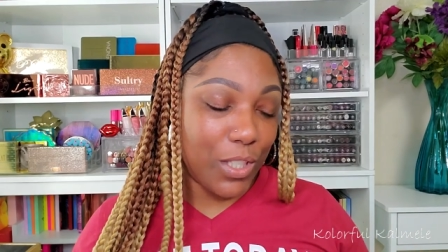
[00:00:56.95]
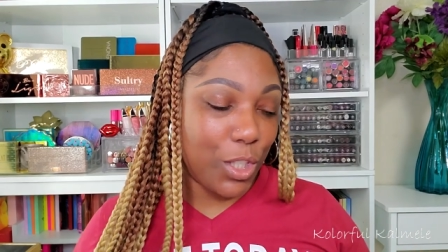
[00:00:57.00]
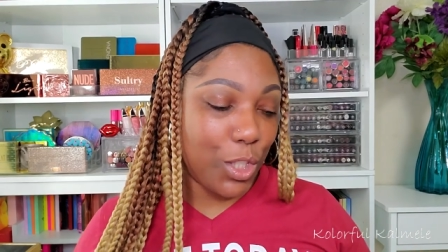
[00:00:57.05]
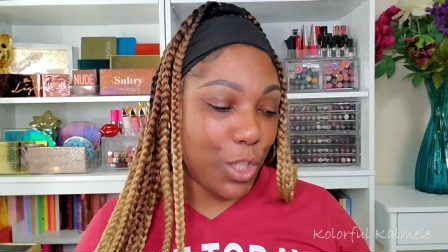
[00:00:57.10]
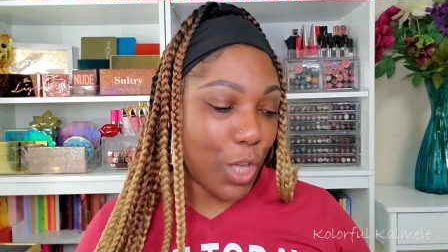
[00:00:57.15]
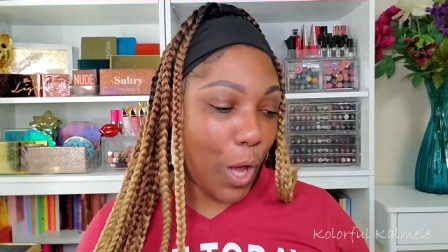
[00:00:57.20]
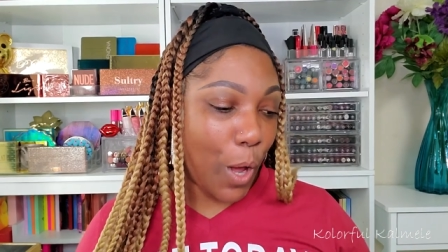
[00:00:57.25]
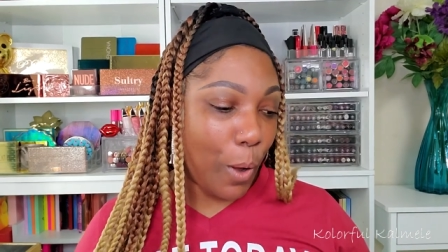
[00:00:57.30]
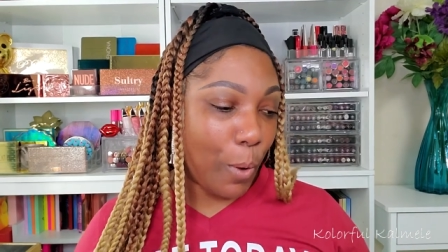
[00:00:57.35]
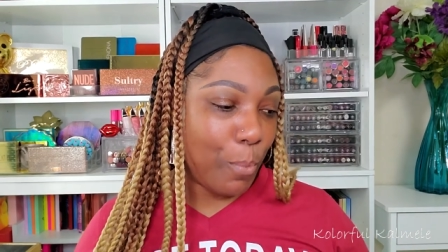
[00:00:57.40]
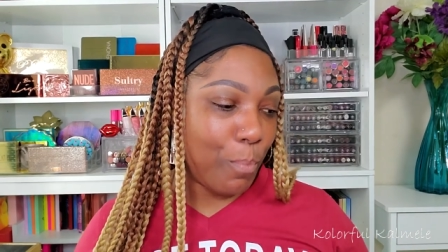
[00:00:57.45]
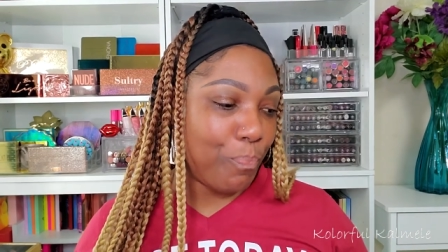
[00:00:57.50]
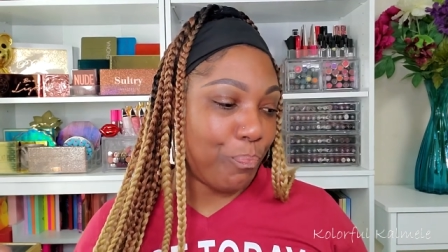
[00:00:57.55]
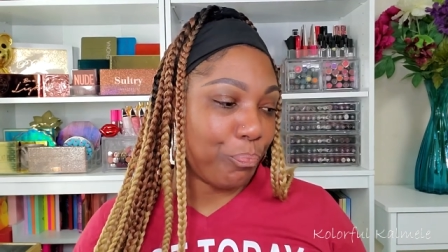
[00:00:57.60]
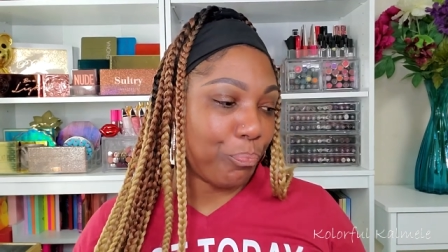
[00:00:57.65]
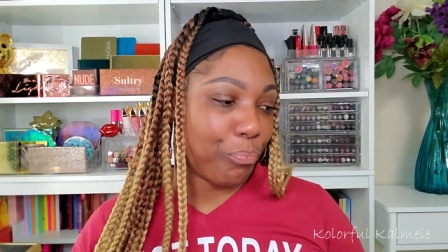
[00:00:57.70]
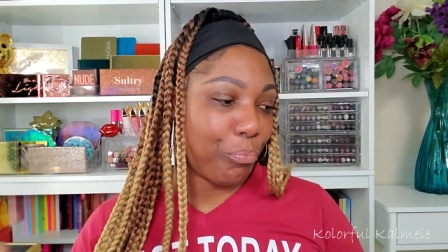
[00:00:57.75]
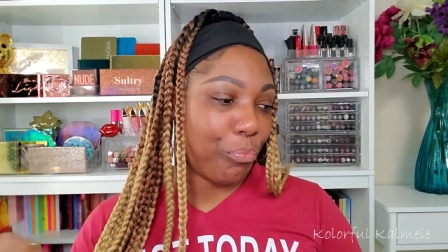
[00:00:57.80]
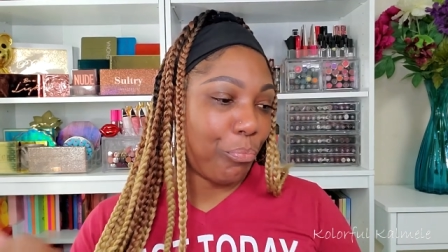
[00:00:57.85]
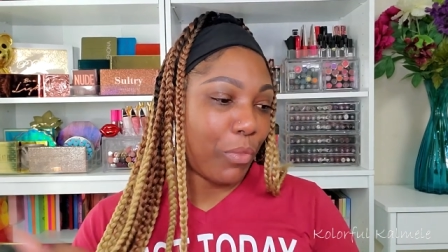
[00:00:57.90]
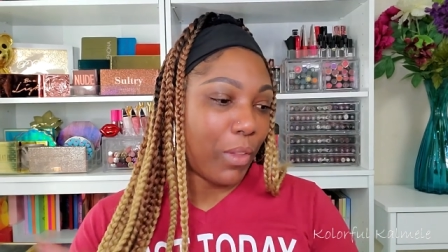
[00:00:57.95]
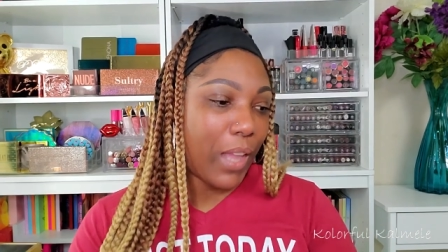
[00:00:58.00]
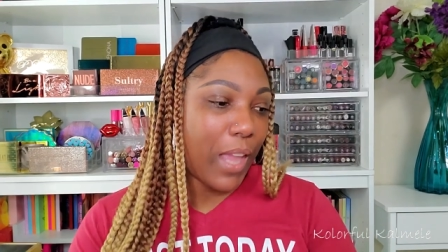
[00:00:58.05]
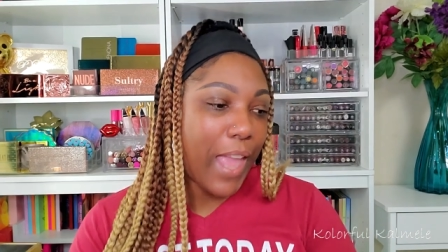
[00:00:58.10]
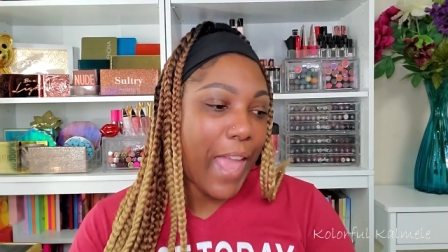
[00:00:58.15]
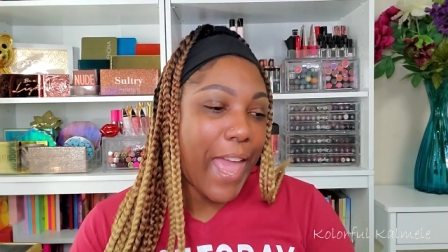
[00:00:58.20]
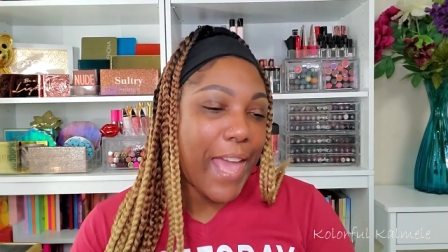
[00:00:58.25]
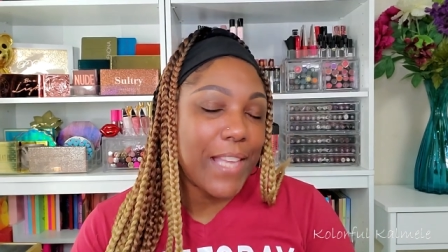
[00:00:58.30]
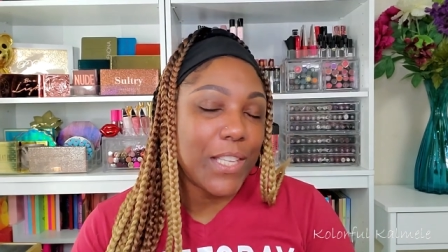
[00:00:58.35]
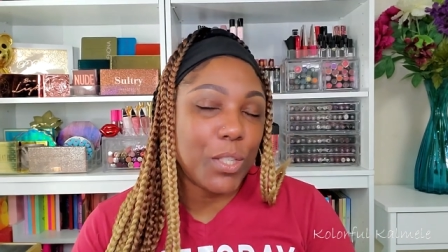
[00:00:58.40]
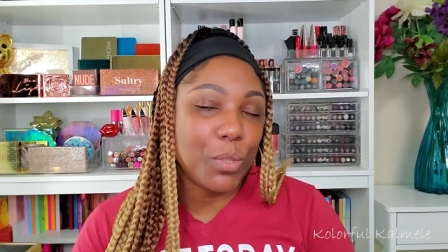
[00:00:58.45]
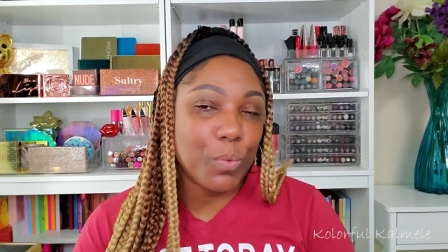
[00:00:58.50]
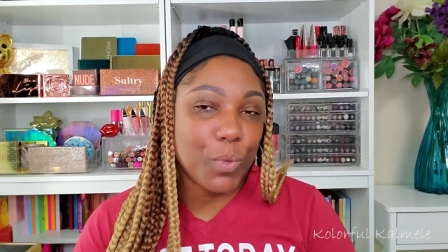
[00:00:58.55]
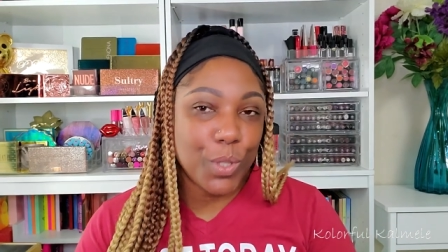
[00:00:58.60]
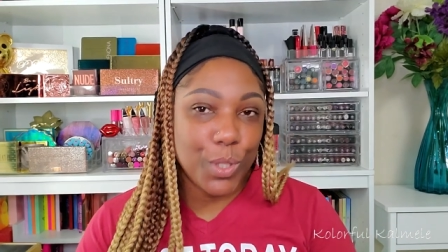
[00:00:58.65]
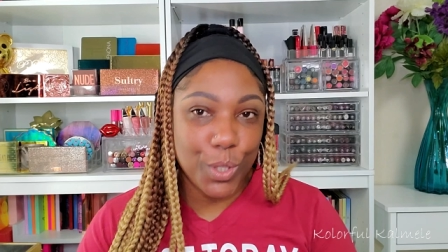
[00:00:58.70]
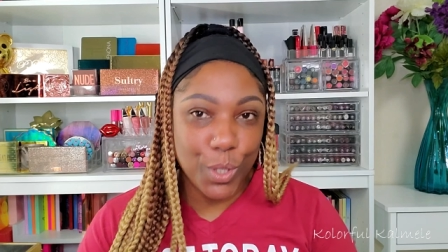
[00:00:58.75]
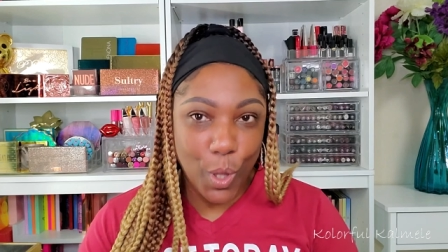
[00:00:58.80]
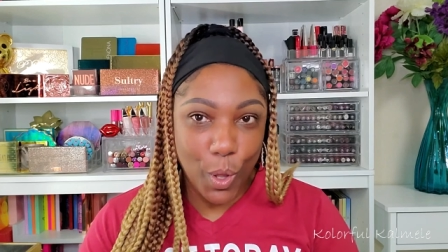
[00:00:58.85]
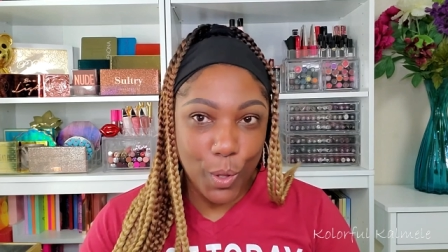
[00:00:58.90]
So as a
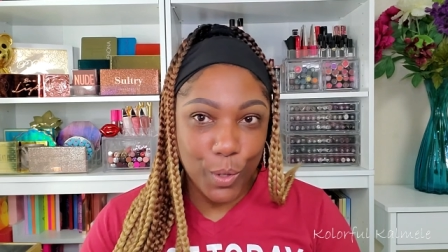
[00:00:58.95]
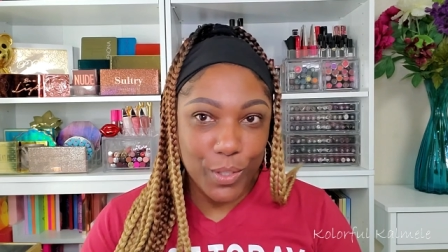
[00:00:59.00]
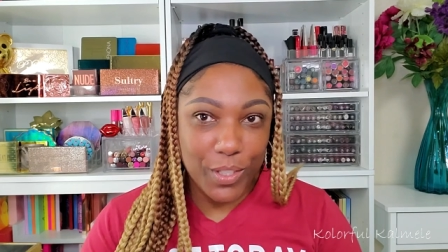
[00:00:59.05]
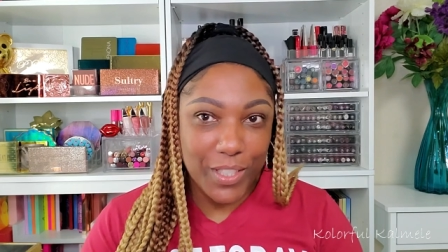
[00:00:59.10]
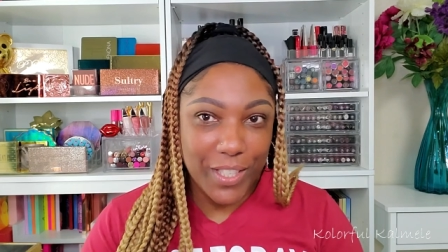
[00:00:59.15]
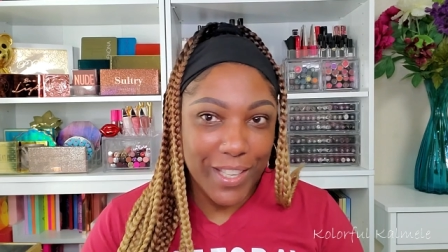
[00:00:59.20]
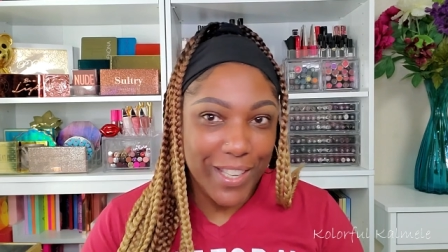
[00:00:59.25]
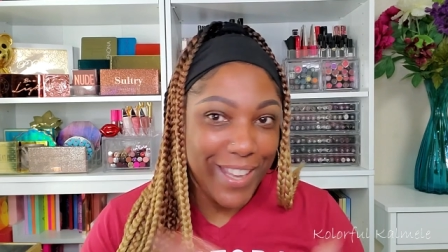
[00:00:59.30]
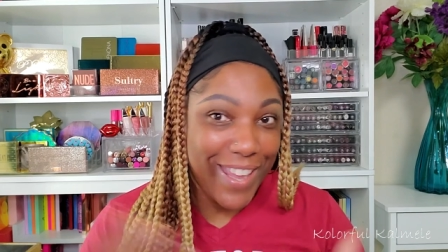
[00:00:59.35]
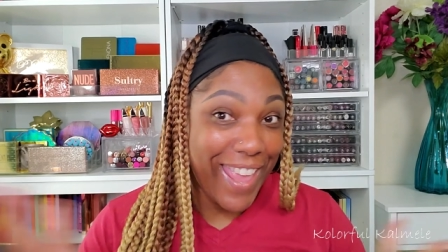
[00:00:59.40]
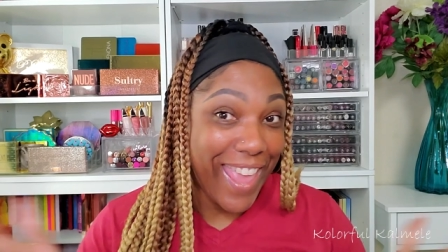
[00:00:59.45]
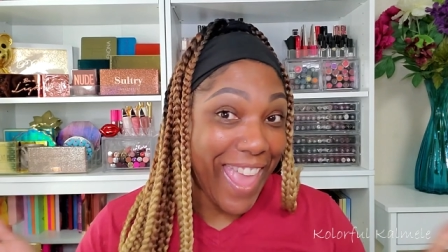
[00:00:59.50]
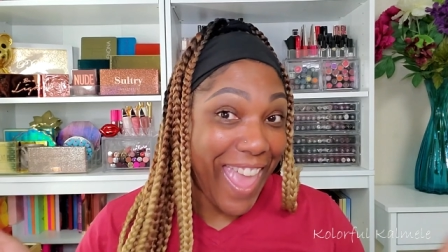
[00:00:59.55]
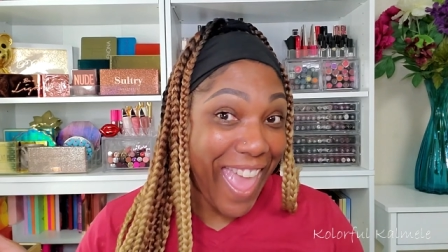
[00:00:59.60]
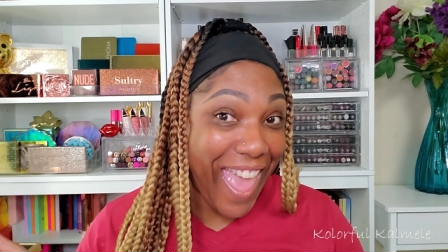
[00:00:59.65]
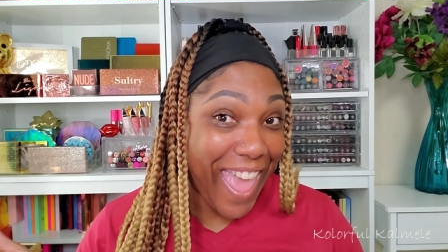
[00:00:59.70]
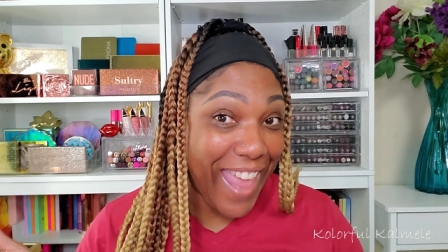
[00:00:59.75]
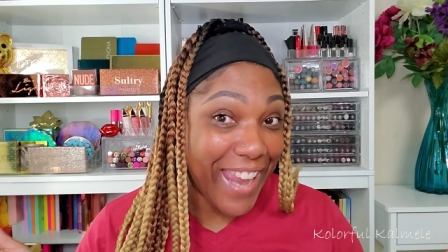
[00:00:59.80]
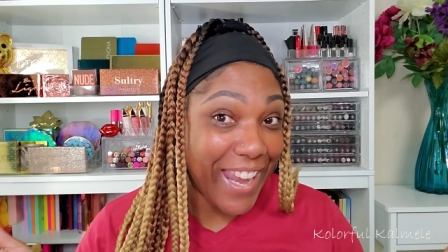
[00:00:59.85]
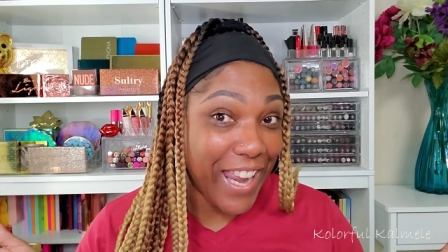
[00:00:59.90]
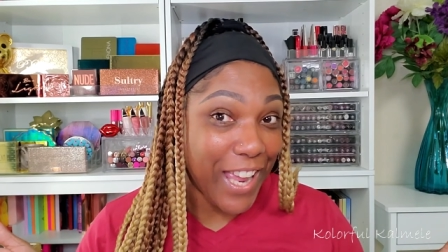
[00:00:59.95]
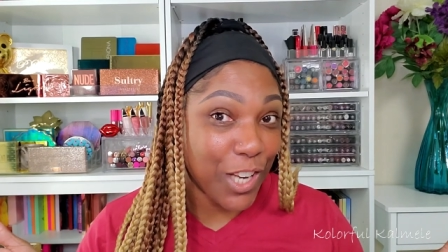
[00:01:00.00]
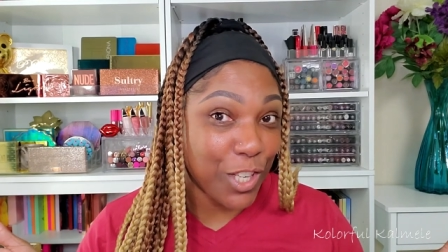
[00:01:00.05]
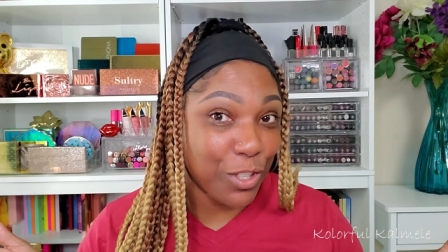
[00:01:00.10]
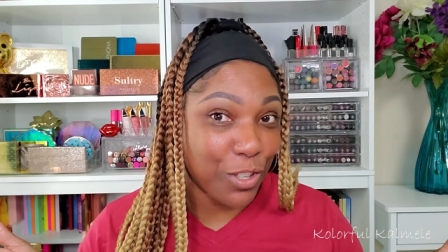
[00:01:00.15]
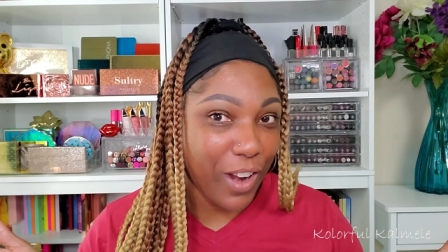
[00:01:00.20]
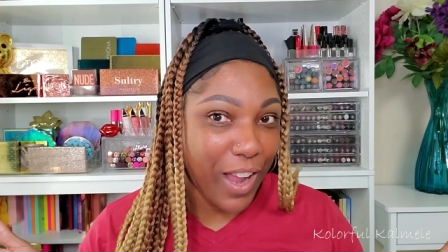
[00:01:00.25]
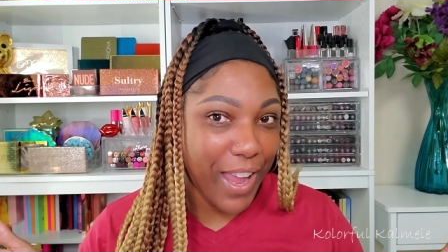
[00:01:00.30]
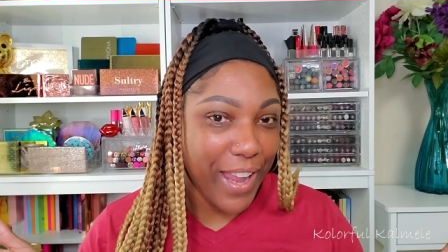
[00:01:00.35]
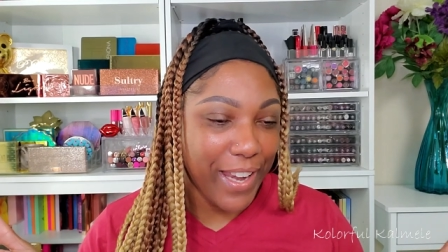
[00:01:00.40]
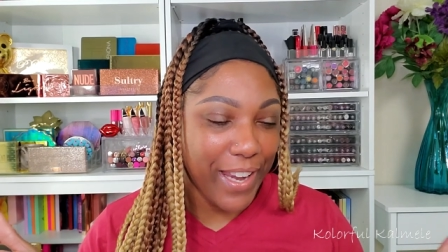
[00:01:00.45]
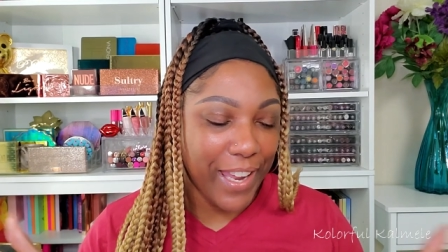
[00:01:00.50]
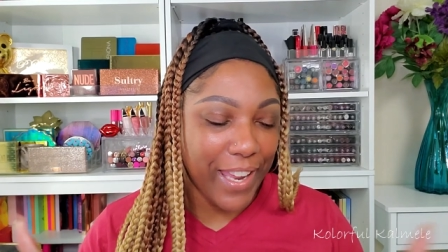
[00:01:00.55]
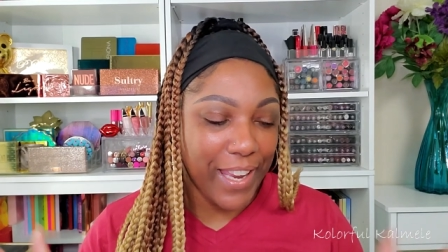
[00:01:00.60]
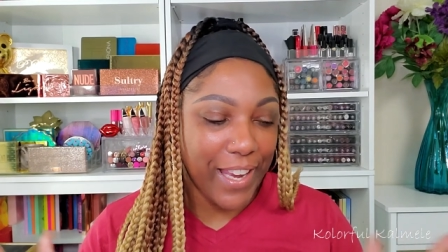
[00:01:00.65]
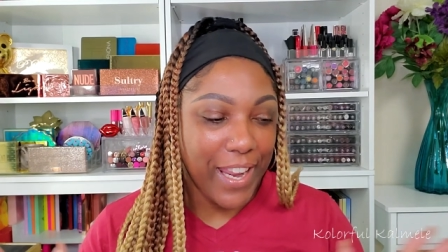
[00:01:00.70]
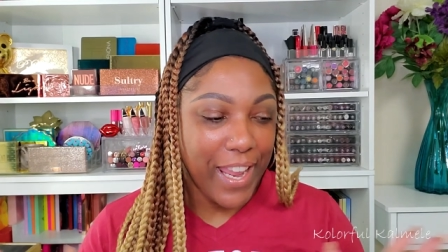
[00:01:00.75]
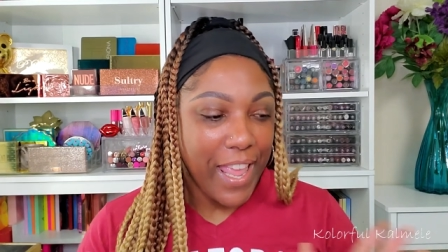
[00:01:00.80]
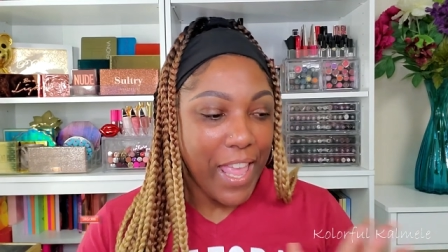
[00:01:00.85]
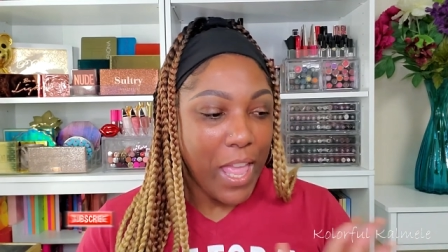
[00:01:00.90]
result, had not tried it.